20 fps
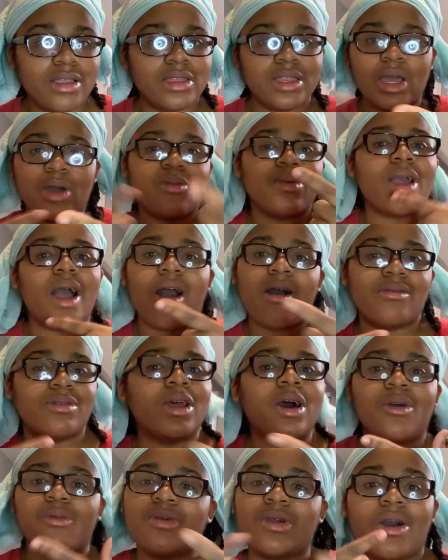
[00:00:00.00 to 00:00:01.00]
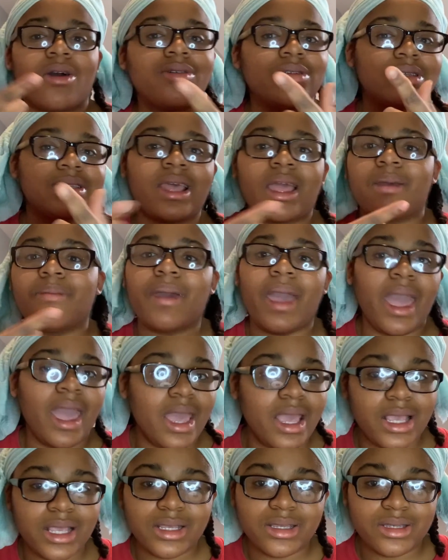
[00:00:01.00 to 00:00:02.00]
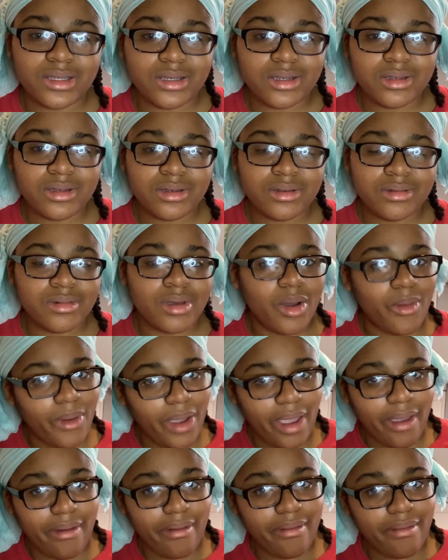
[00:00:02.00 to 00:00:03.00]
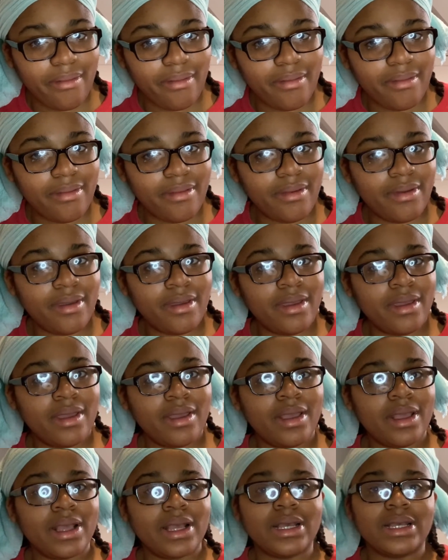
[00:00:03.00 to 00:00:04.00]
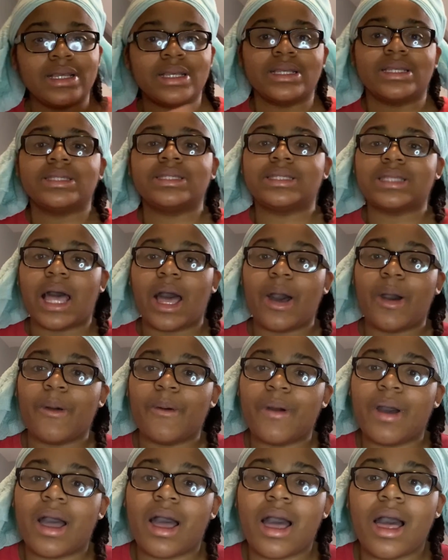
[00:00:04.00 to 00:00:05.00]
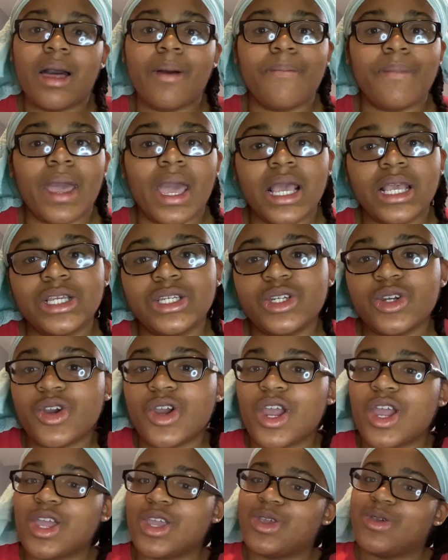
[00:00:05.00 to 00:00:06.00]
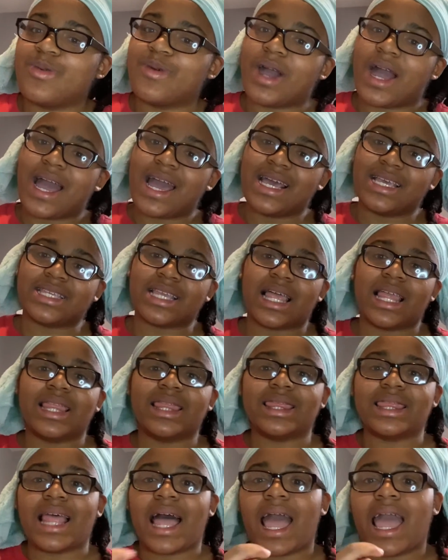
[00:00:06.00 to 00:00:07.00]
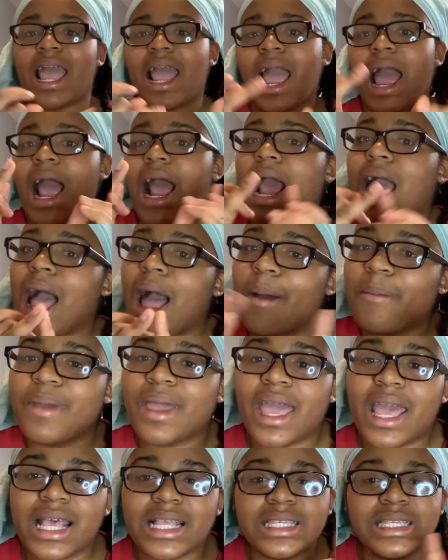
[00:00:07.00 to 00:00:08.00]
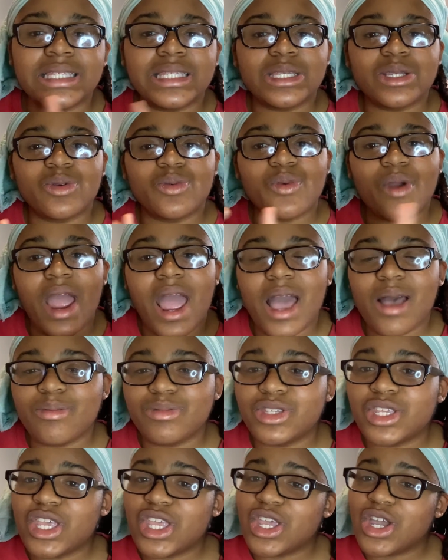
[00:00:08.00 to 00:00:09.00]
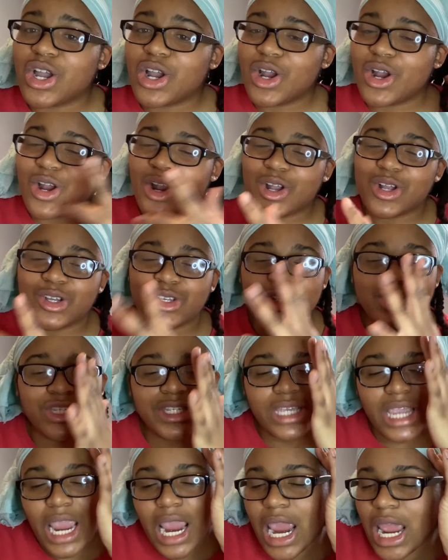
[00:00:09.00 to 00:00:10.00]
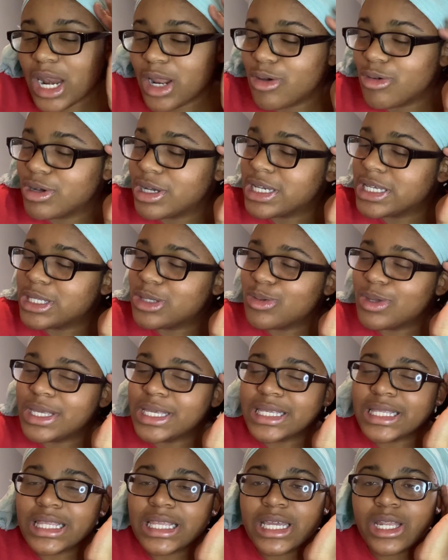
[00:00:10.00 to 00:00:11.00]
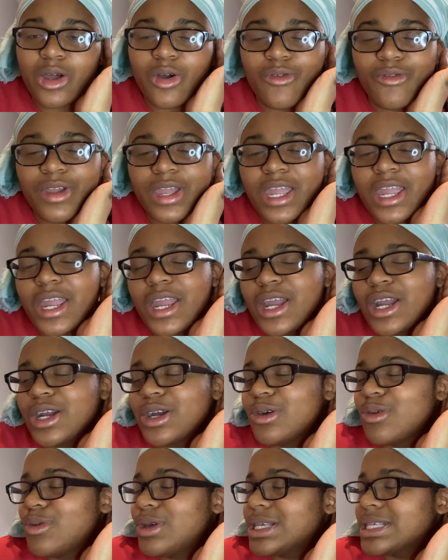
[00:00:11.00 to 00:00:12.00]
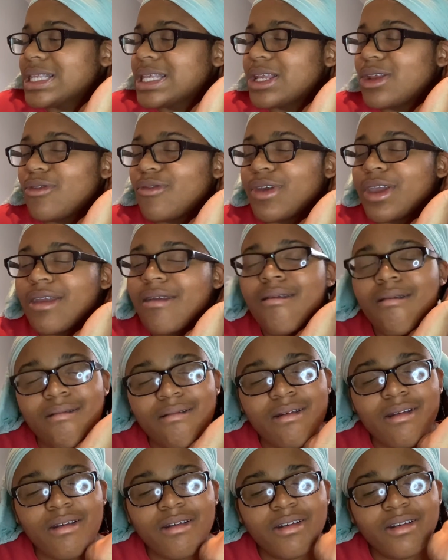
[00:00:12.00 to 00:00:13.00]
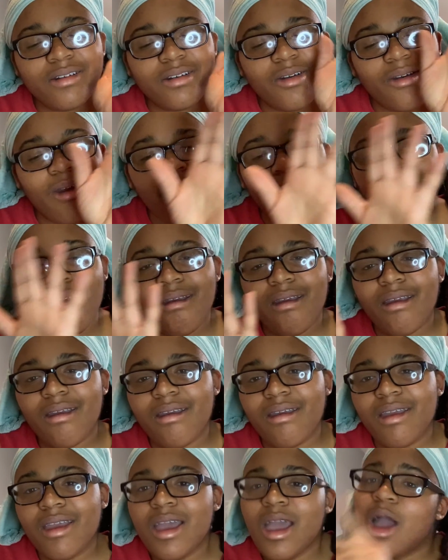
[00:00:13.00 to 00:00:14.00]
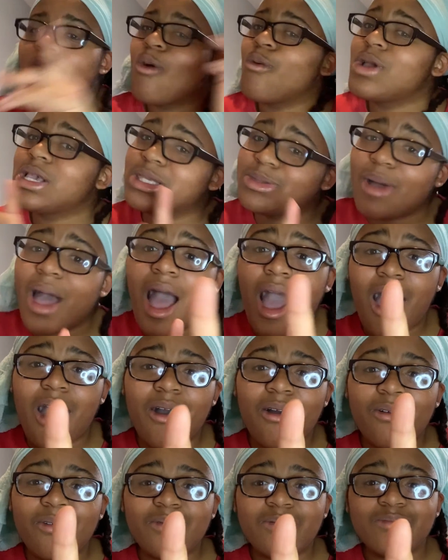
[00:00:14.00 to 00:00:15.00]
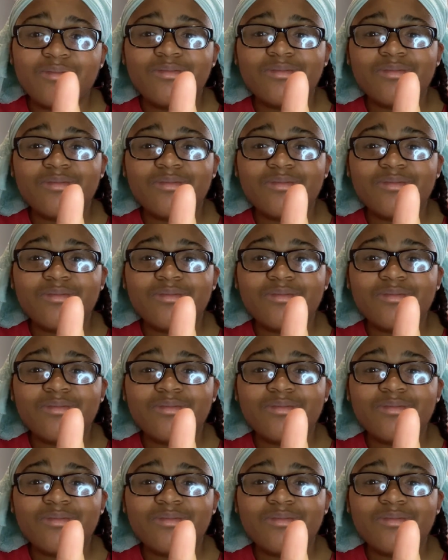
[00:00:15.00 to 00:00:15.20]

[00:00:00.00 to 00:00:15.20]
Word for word: That we all know we on the same page, okay? So make sure you guys like, comment, and subscribe to your girl's channel because we is lit over here. We is lit over here, okay? We small,